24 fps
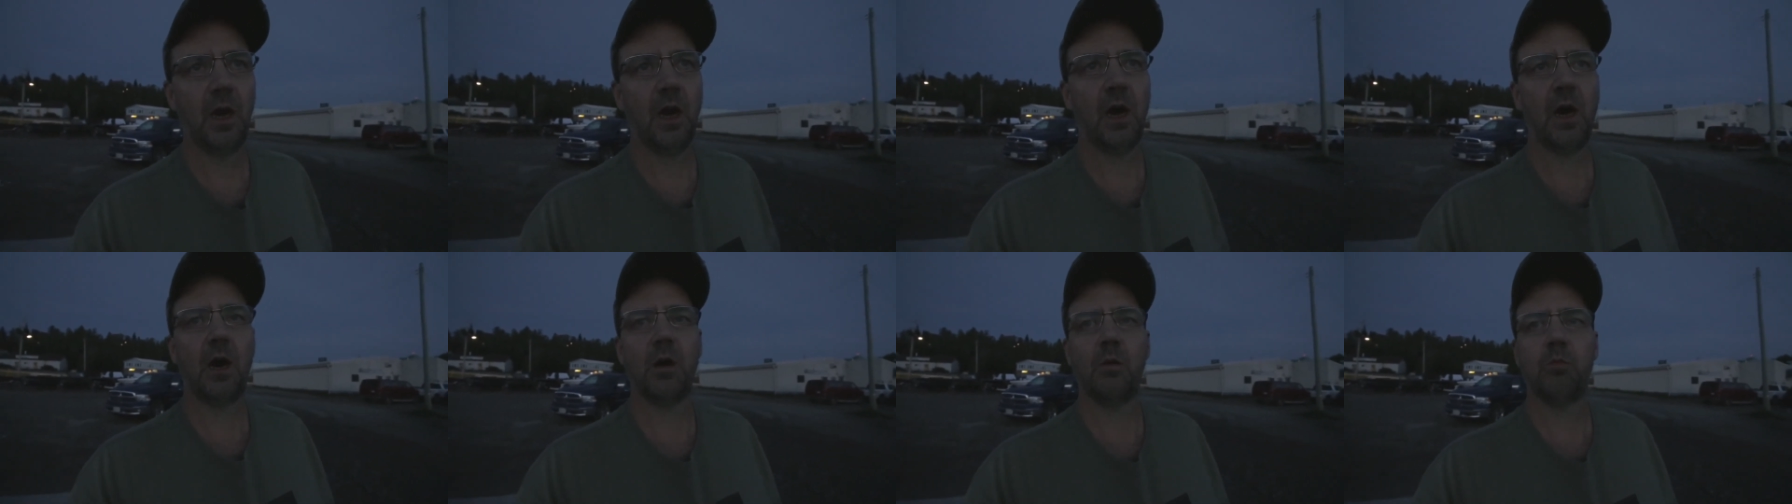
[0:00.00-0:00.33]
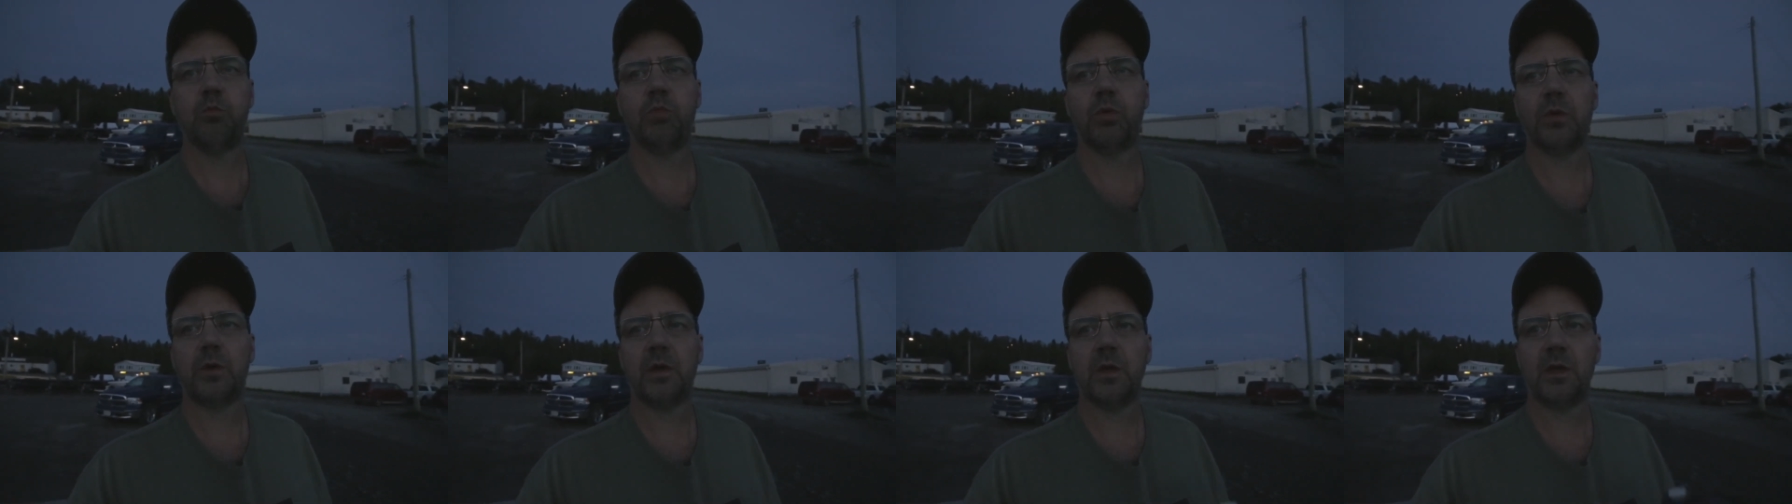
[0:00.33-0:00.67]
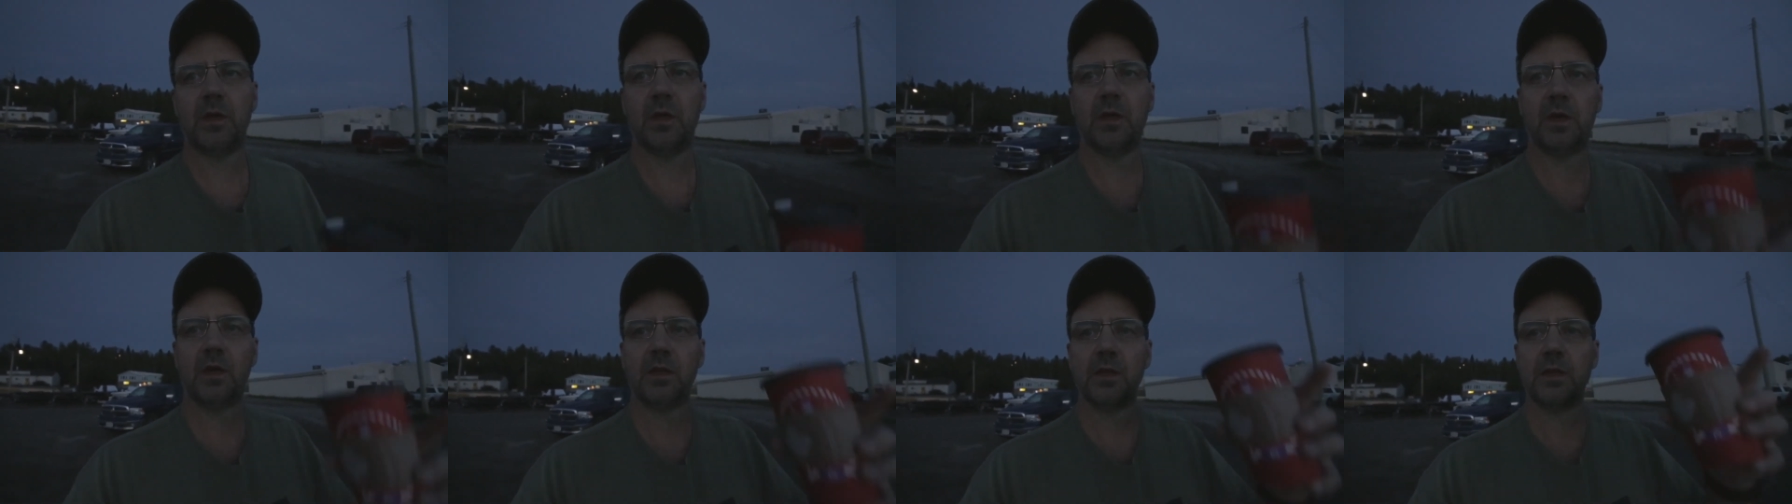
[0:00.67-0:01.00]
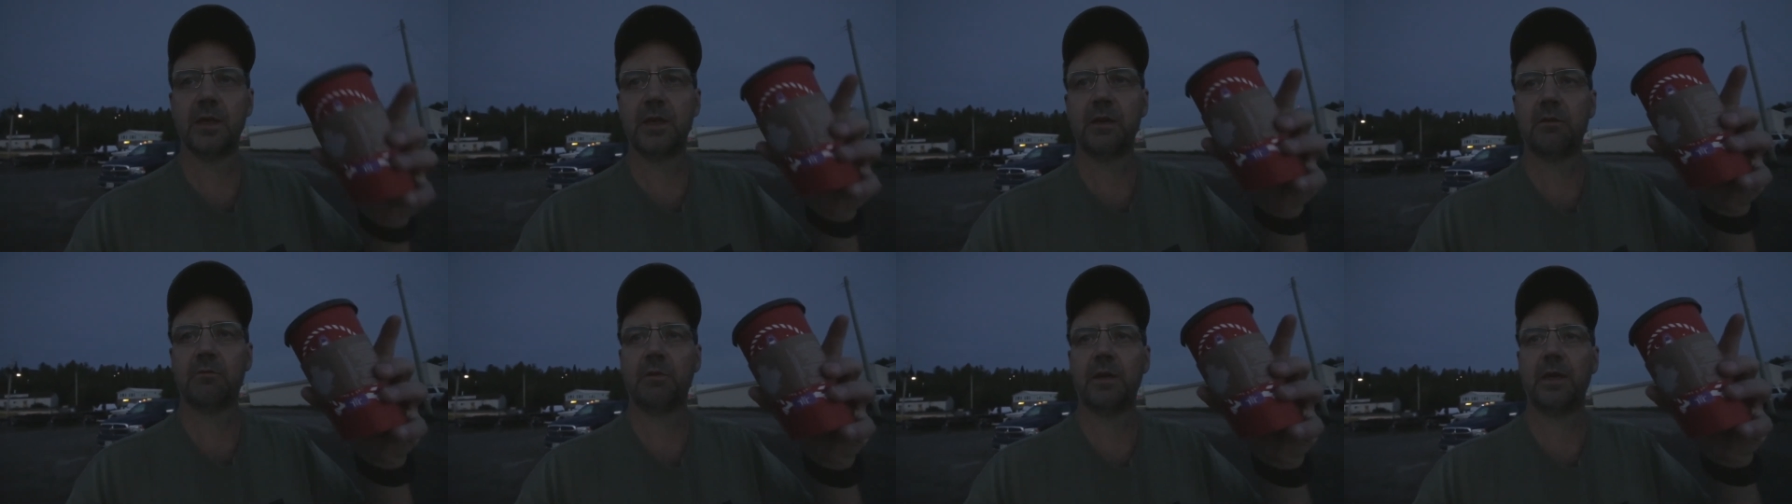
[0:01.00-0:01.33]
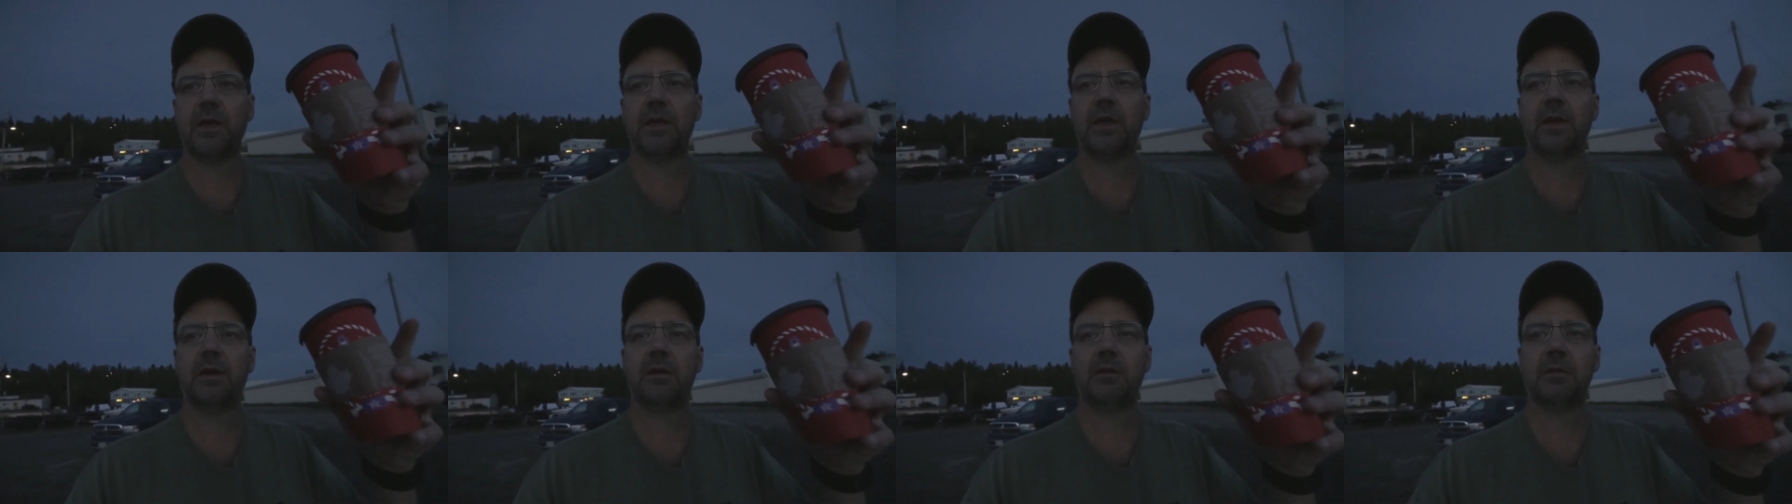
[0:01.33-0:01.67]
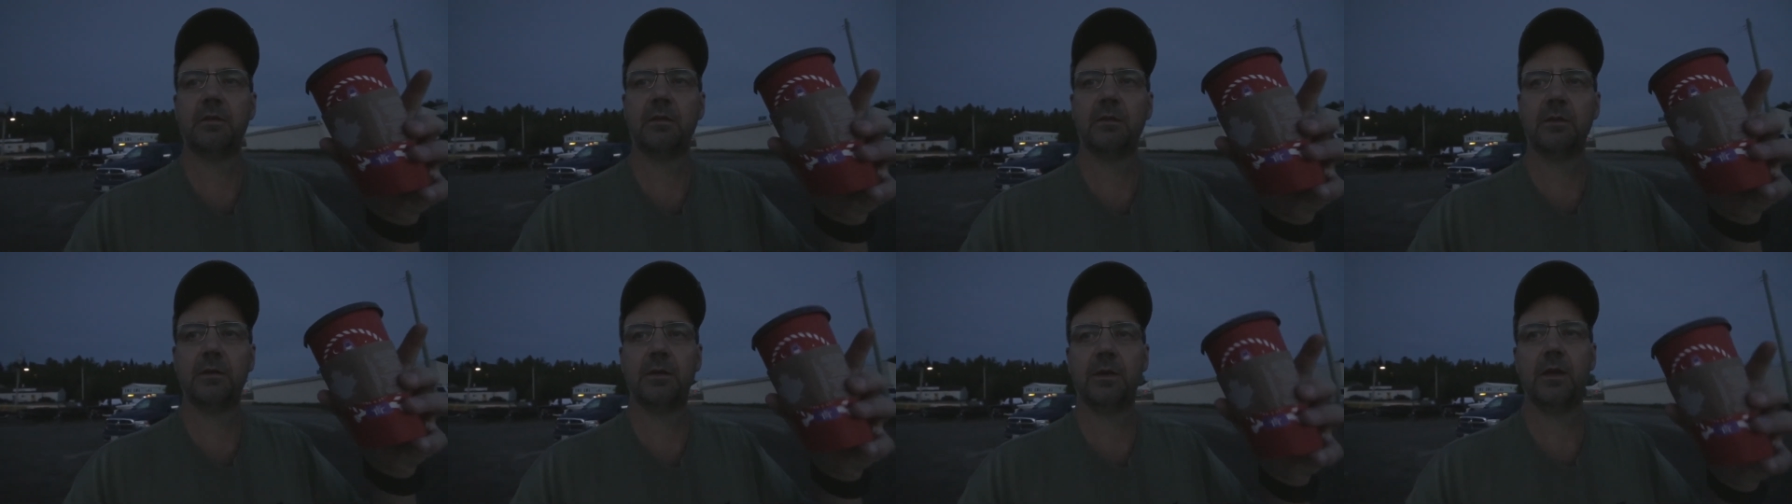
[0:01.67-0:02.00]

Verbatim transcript: I'll put a, a link right here